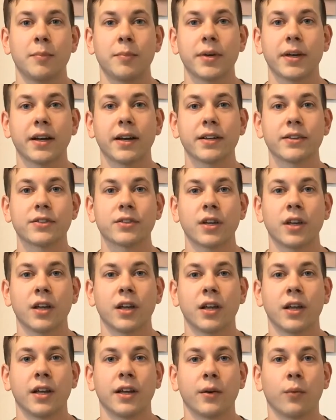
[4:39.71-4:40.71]
Because
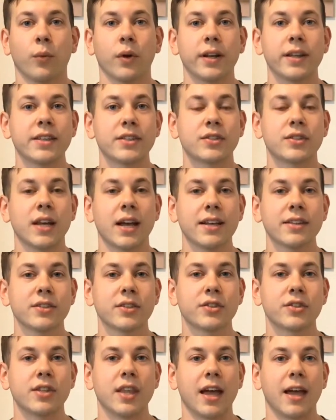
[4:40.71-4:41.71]
what he
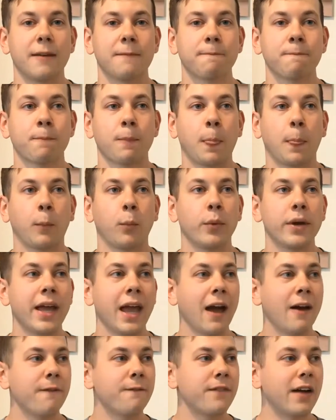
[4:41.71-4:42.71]
says is that we
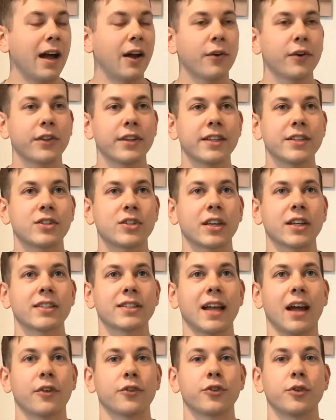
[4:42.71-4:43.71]
have found these
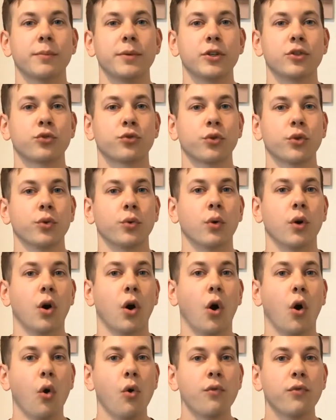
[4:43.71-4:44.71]
things out to be true
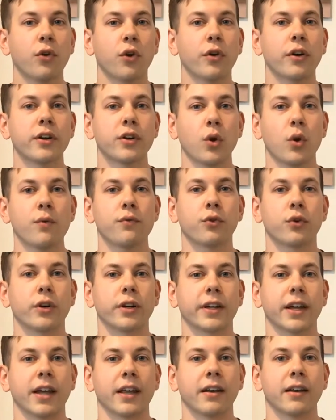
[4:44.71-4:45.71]
over and
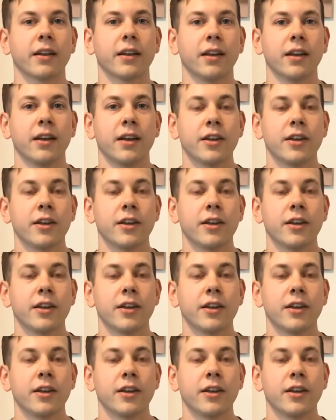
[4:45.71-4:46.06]
over again.